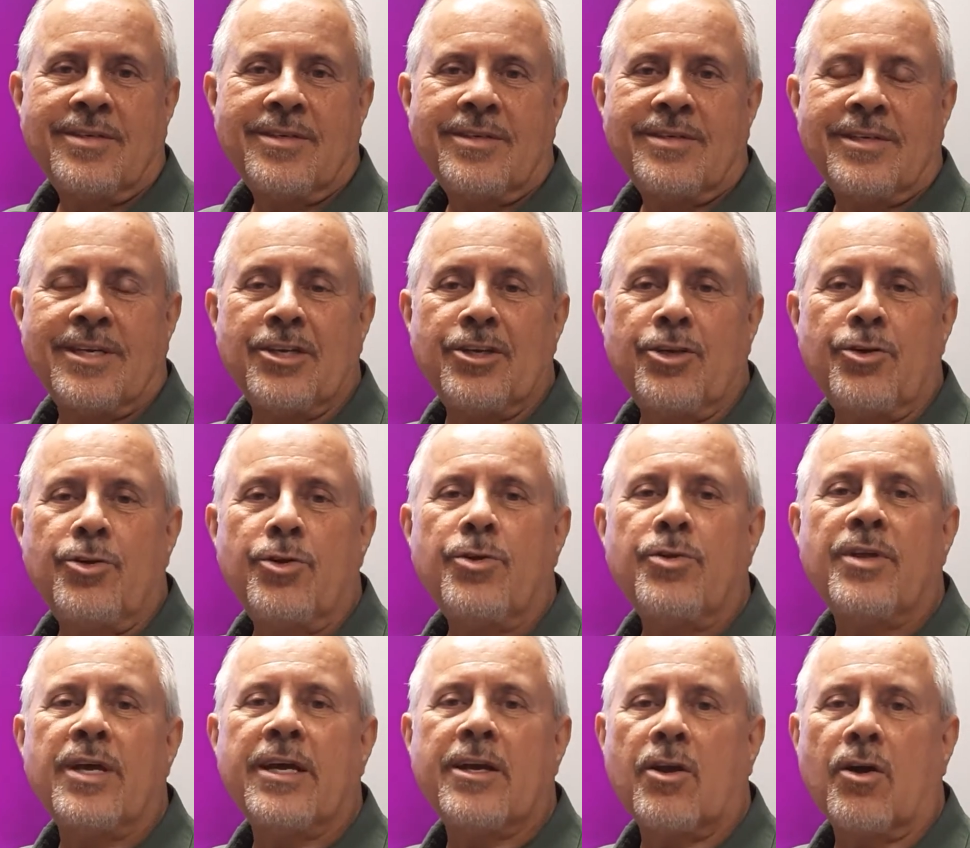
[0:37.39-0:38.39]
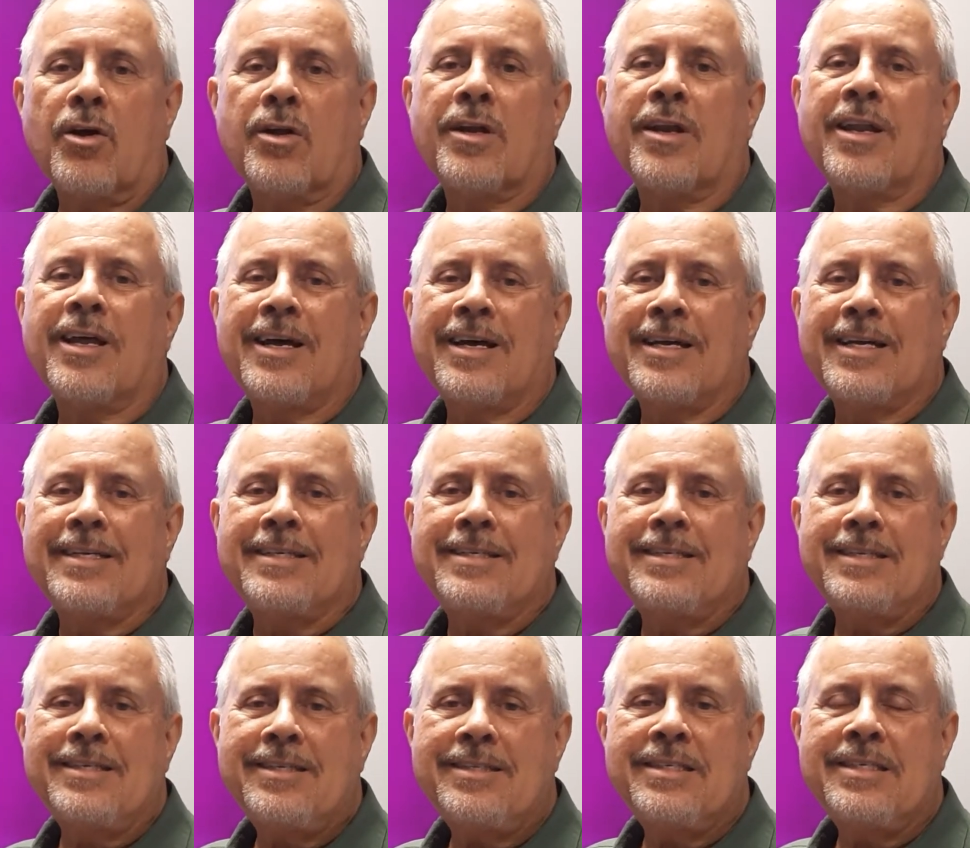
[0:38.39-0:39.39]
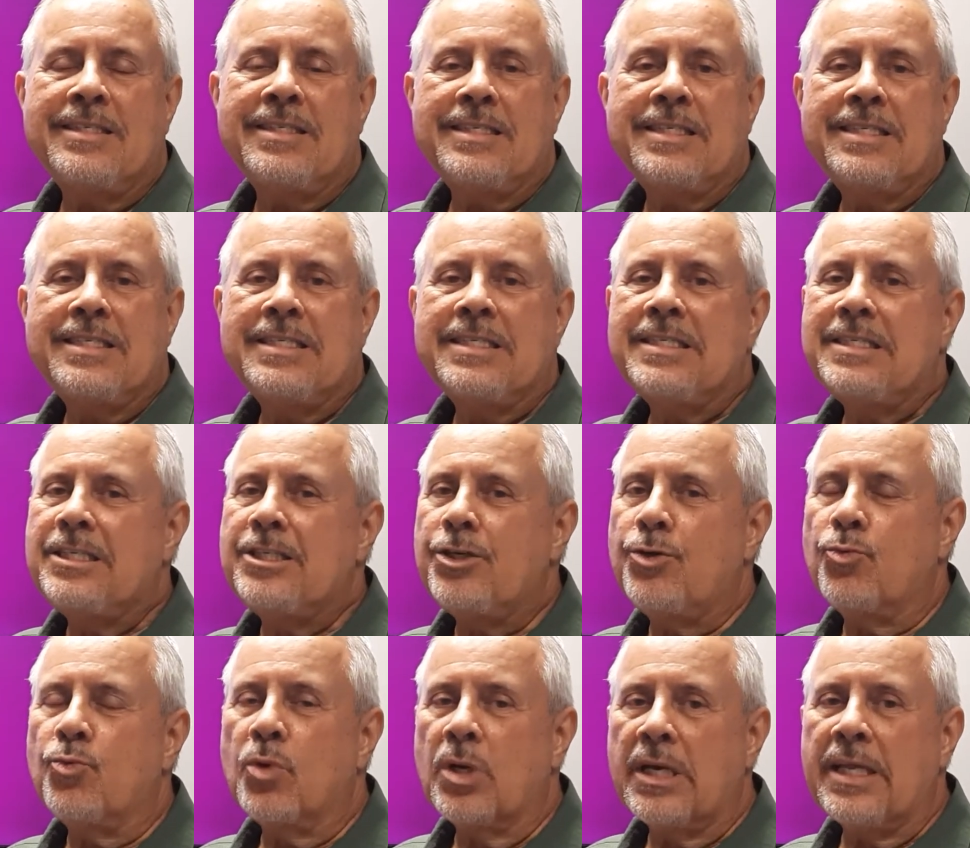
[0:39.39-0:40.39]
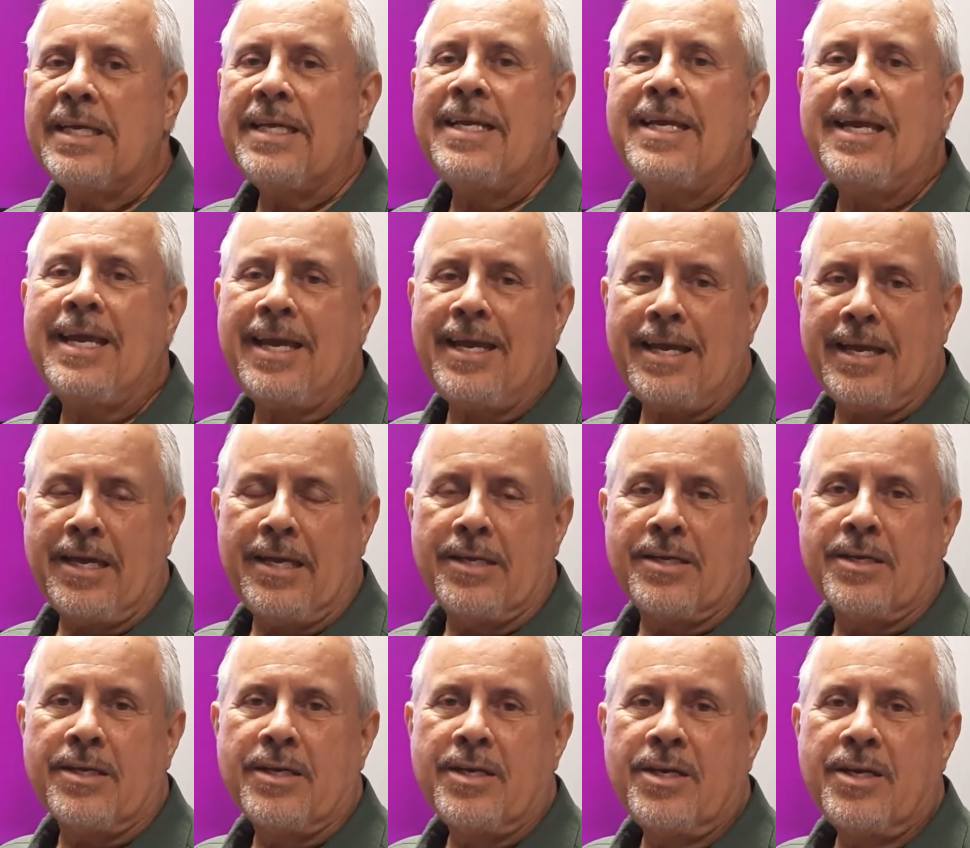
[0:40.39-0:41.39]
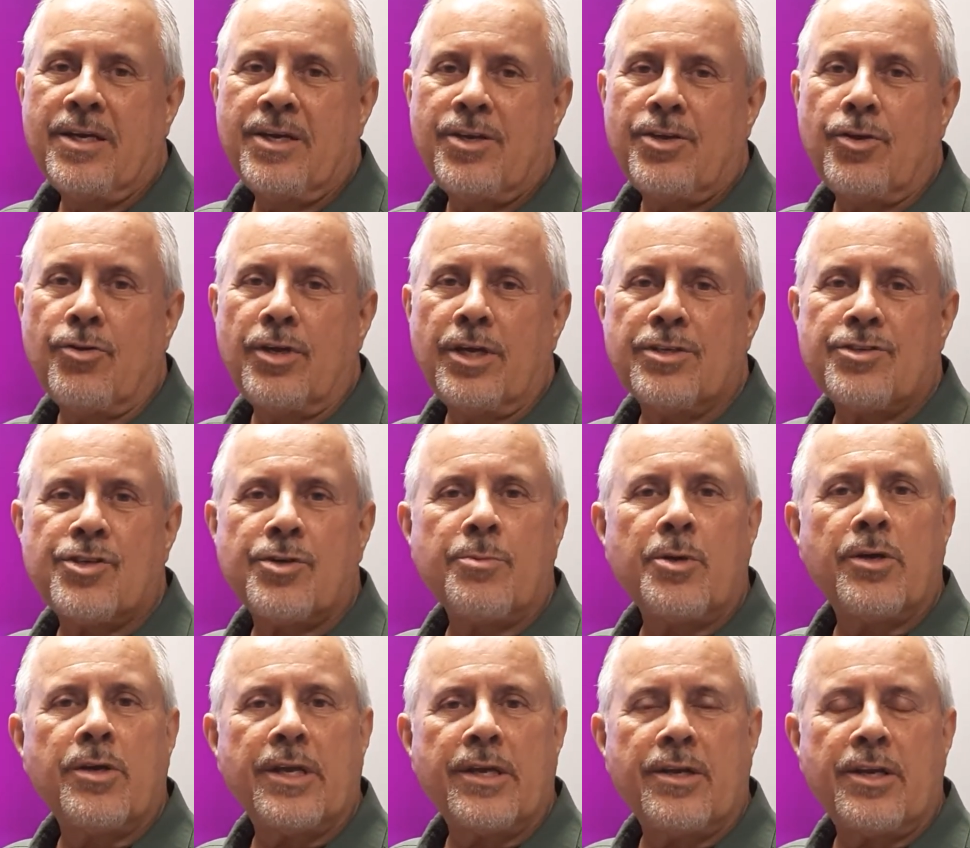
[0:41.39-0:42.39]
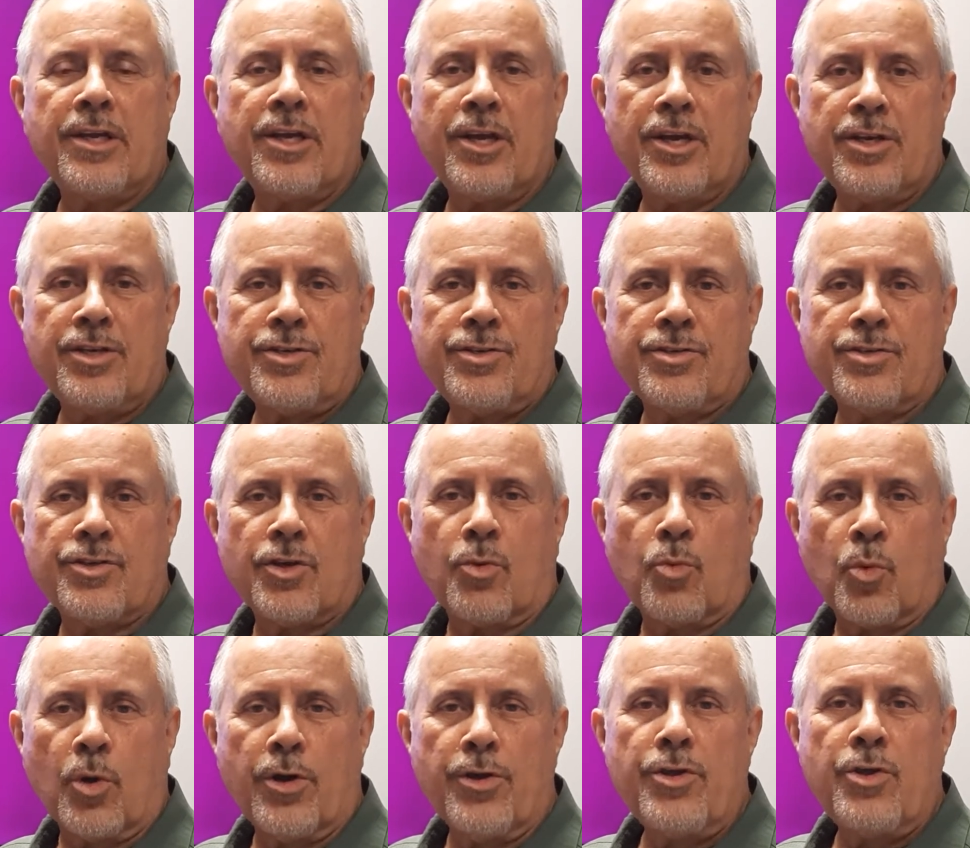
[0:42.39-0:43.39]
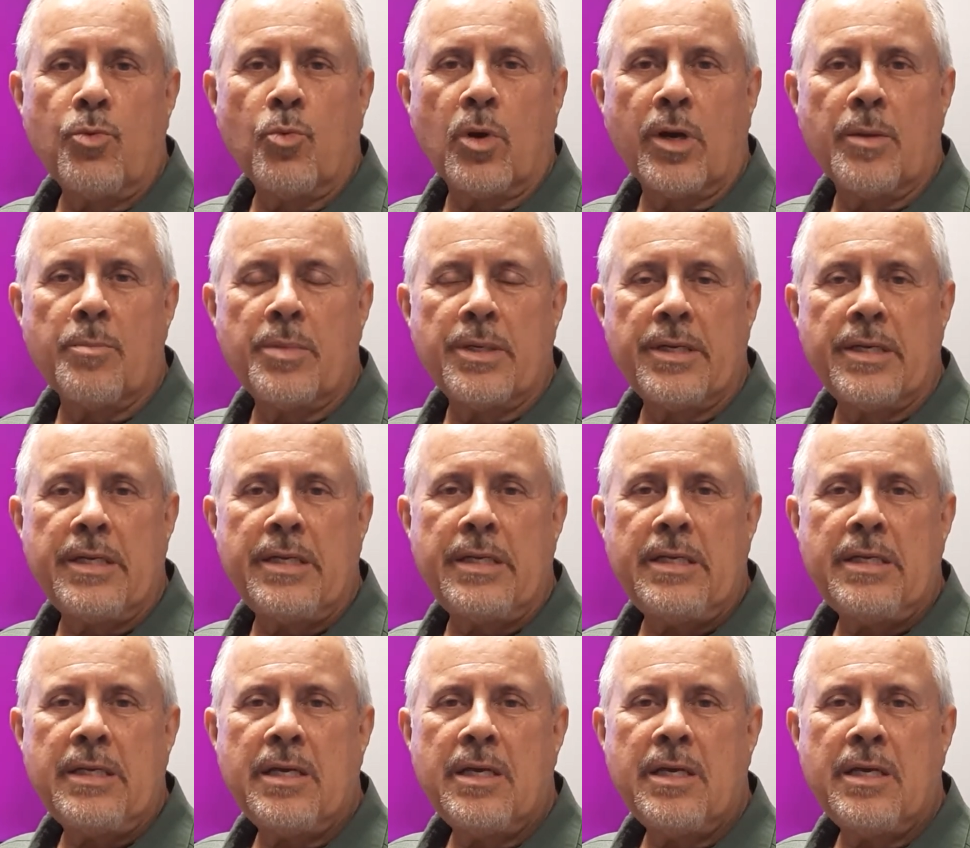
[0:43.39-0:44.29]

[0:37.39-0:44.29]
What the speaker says: Can you do that online? You really can't. You can get some good indications on where you want to be,